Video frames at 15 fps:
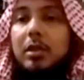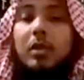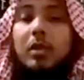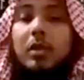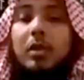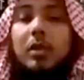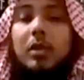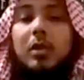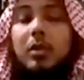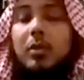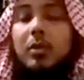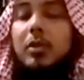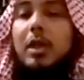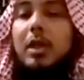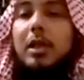just lock
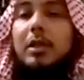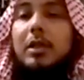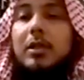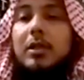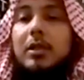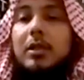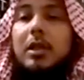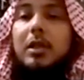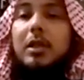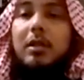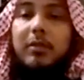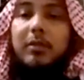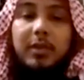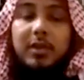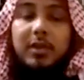the door,
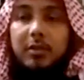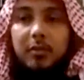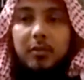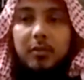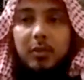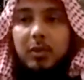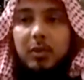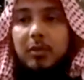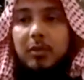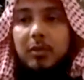close your eyes.